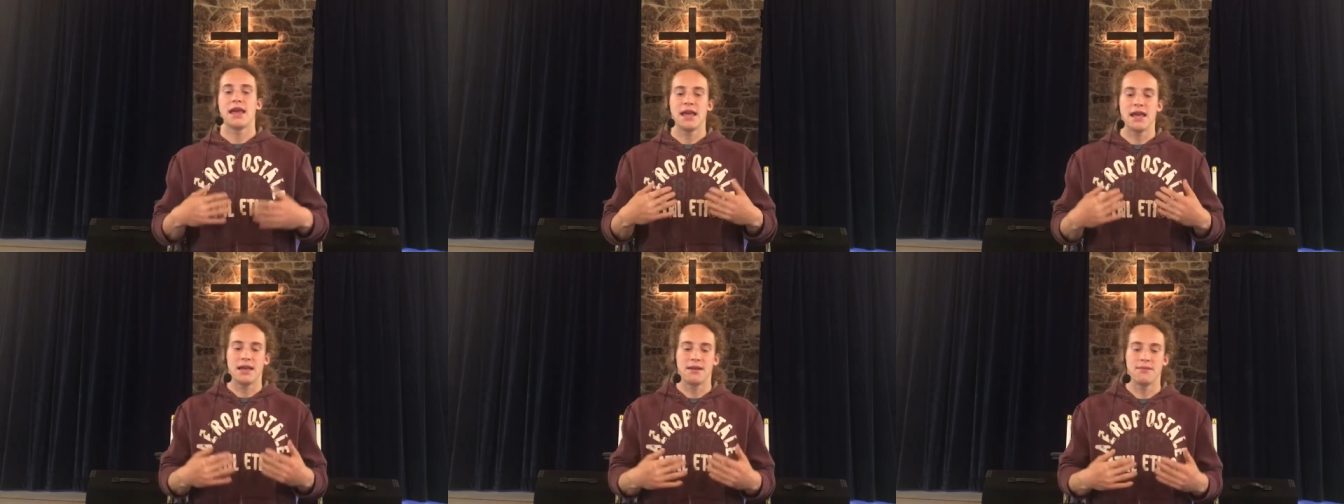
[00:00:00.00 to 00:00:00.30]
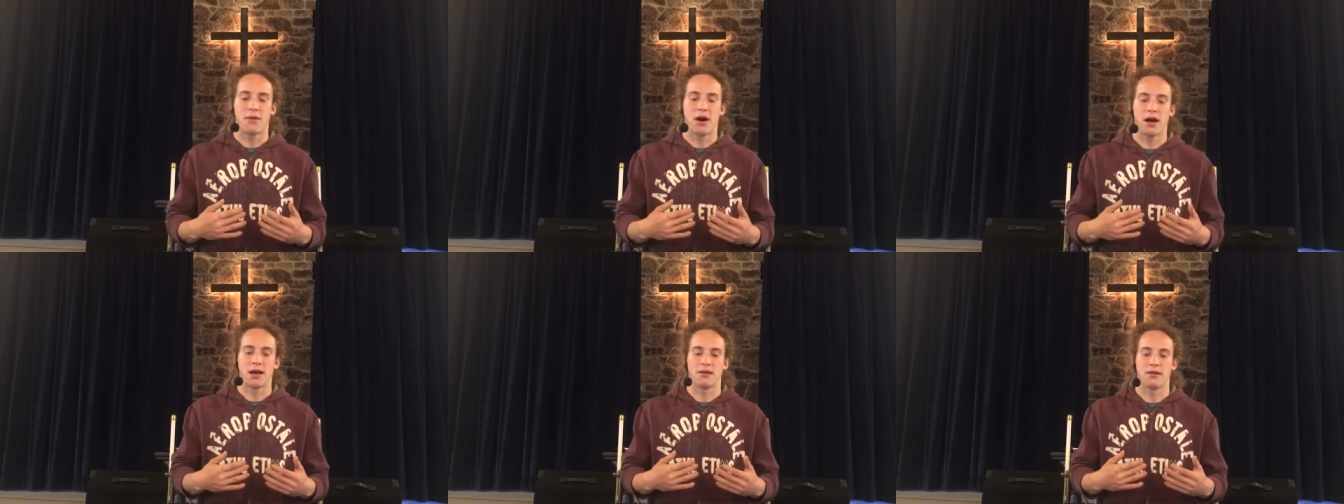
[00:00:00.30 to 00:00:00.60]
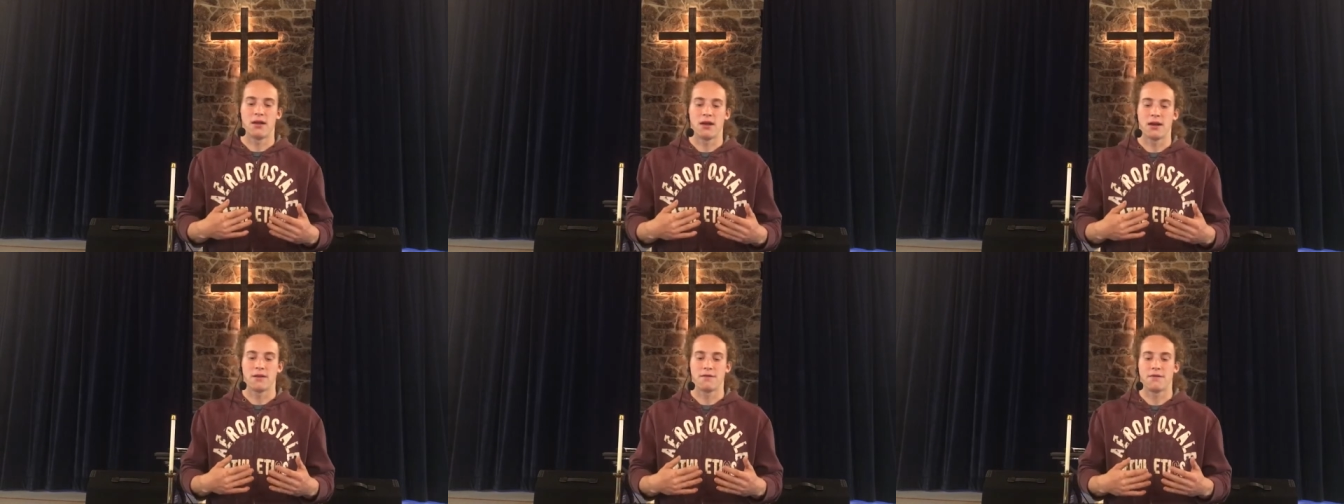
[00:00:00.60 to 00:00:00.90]
in my
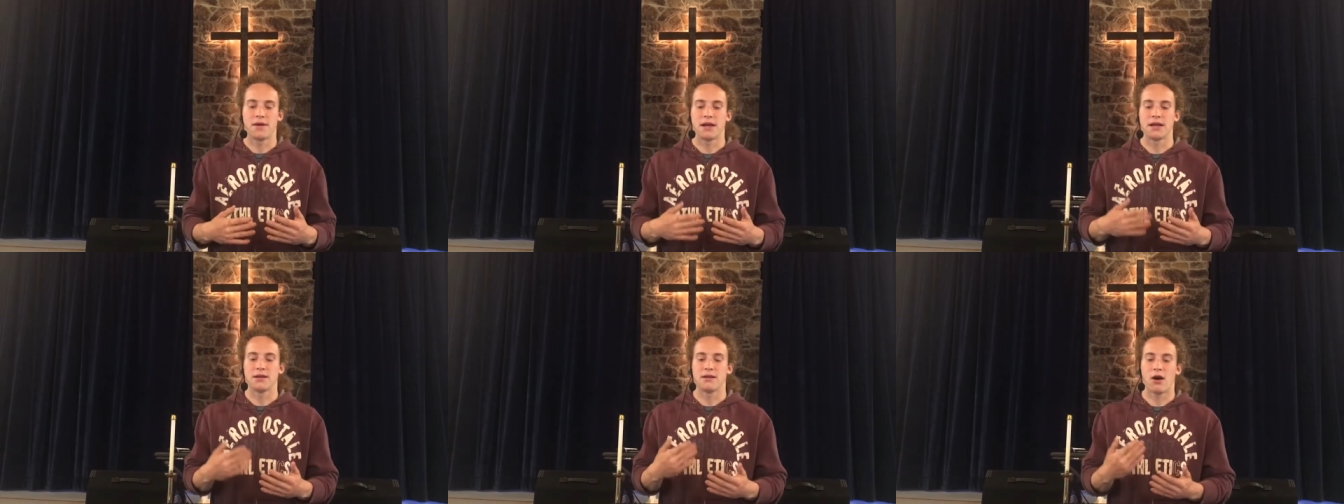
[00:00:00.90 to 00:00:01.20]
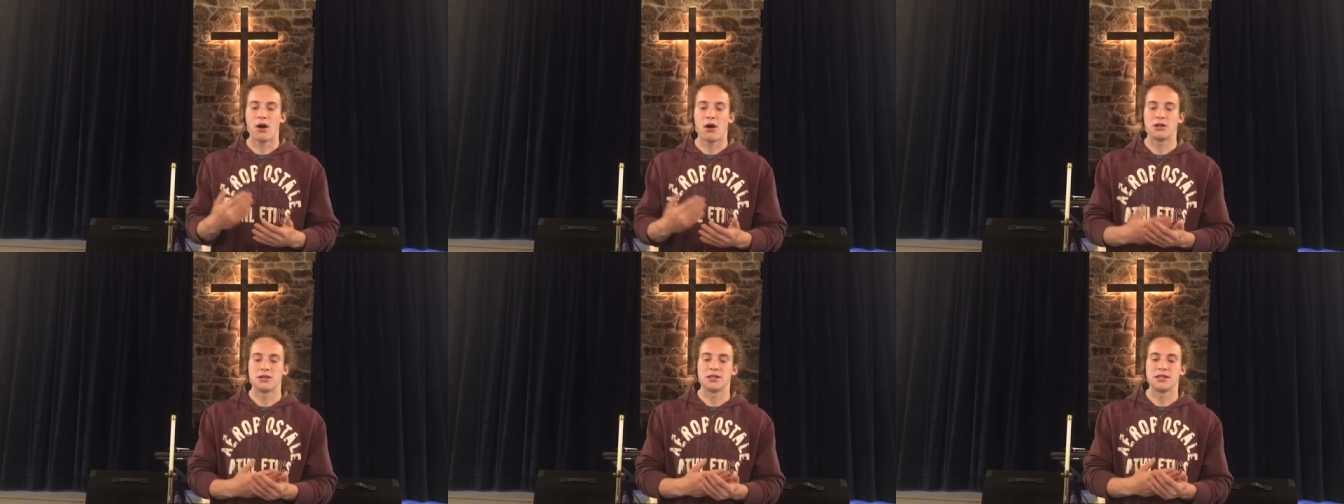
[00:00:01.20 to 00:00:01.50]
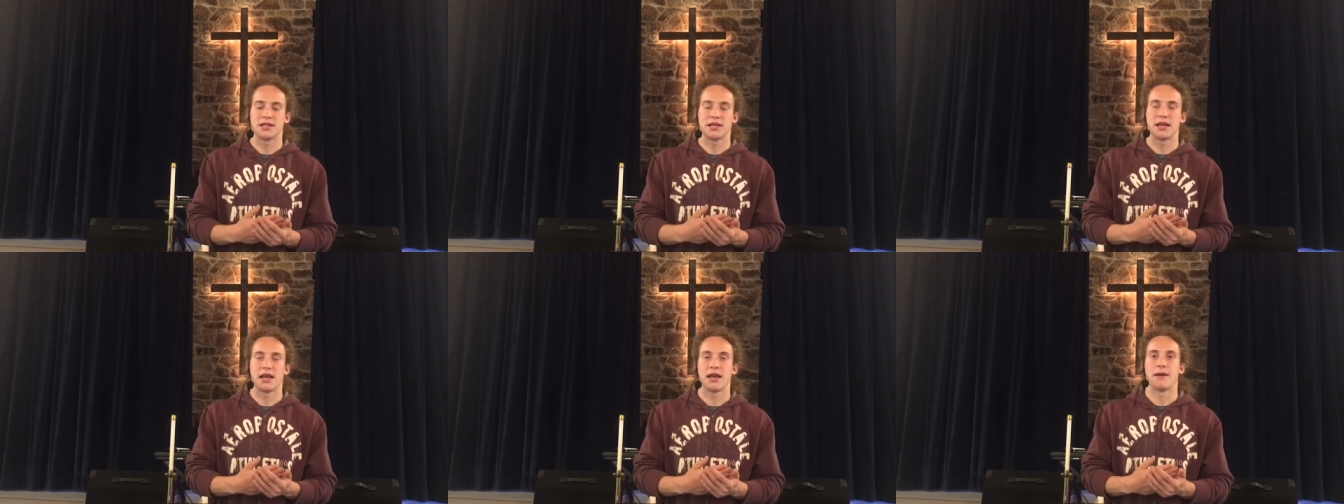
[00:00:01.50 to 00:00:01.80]
life,
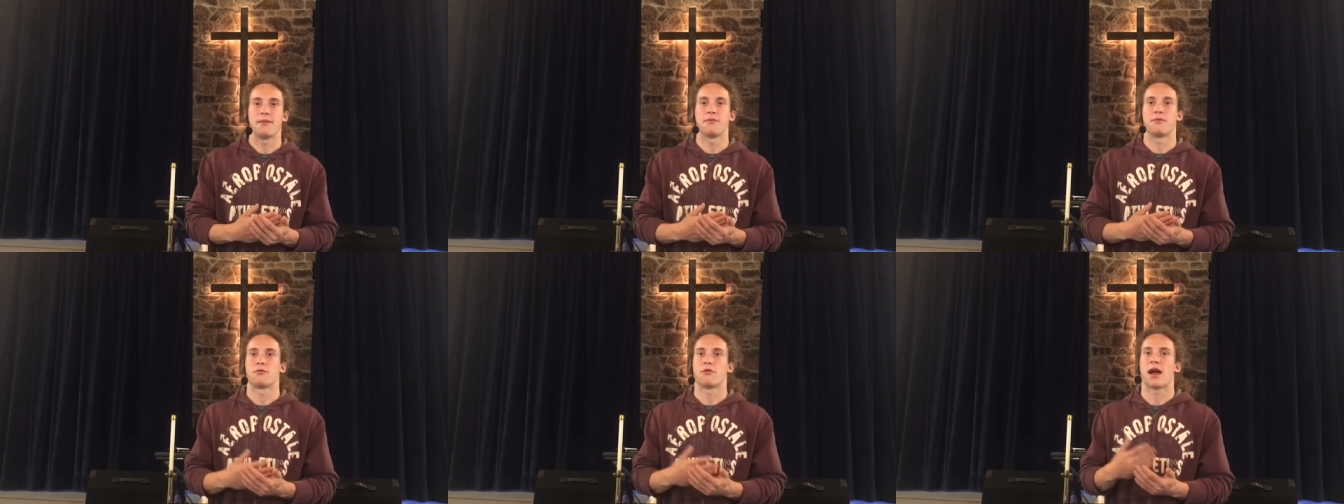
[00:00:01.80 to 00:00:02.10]
acknowledging Him,